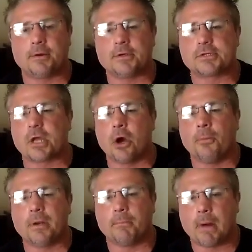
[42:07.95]
or you can just
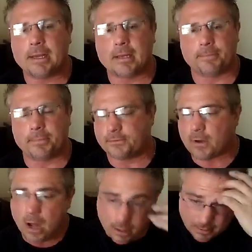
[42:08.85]
open the mic up and
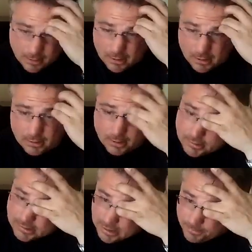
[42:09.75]
talk.
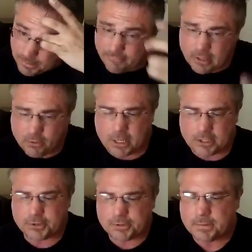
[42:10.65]
Does anybody have any
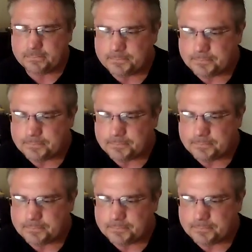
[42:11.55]
questions?